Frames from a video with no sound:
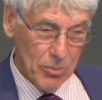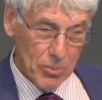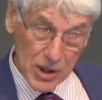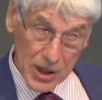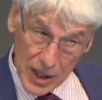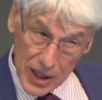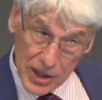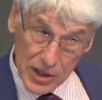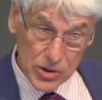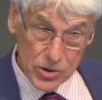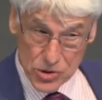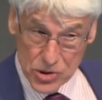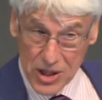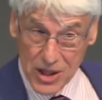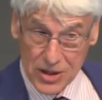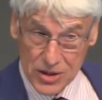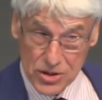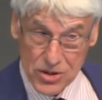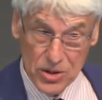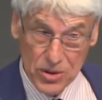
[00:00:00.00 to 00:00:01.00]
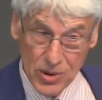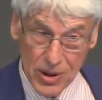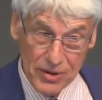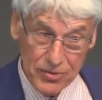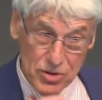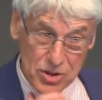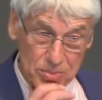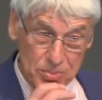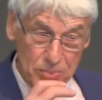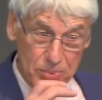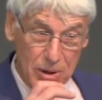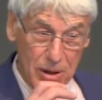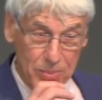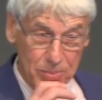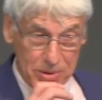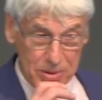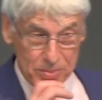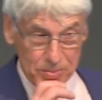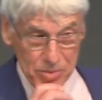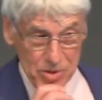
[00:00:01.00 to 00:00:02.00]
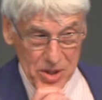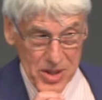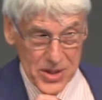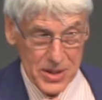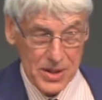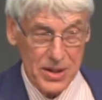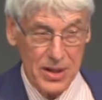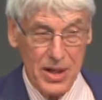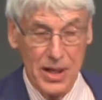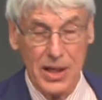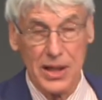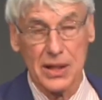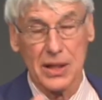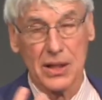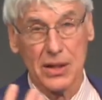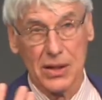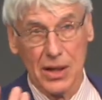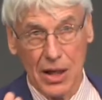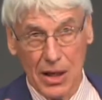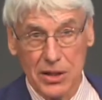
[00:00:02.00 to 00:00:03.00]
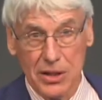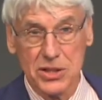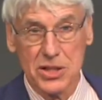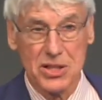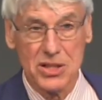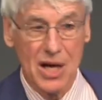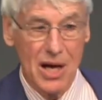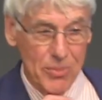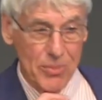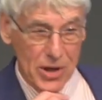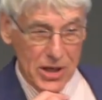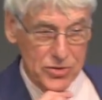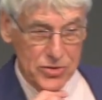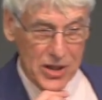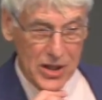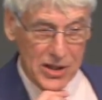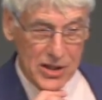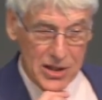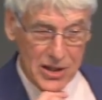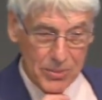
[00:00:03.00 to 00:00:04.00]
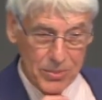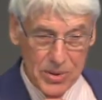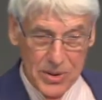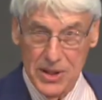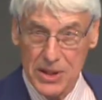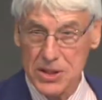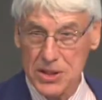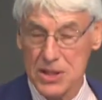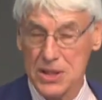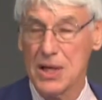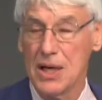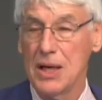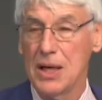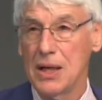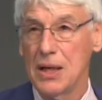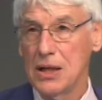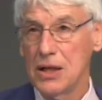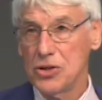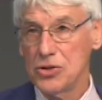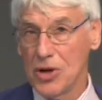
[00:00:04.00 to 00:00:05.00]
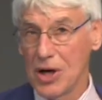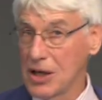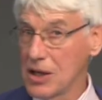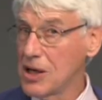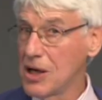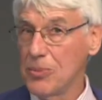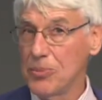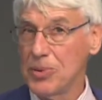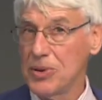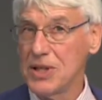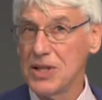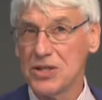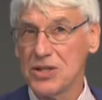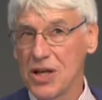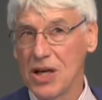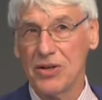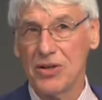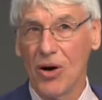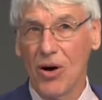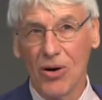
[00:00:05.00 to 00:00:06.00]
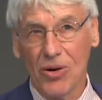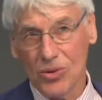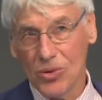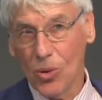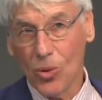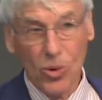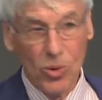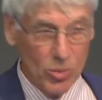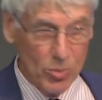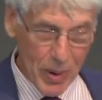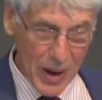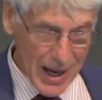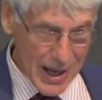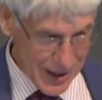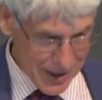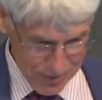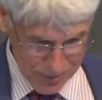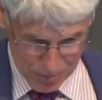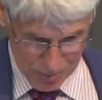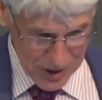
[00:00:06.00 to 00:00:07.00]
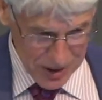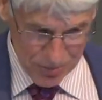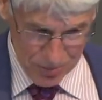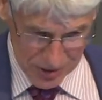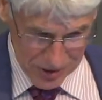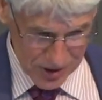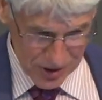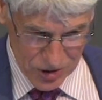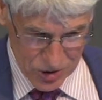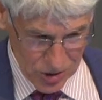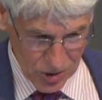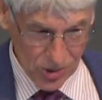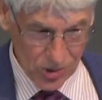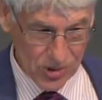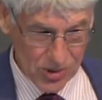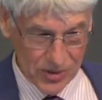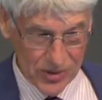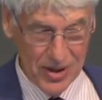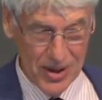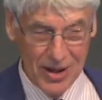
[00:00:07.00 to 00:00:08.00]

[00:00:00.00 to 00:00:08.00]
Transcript: But clinical trials do have some problems. They are designed by drug companies. Drug companies are not all bad people at all.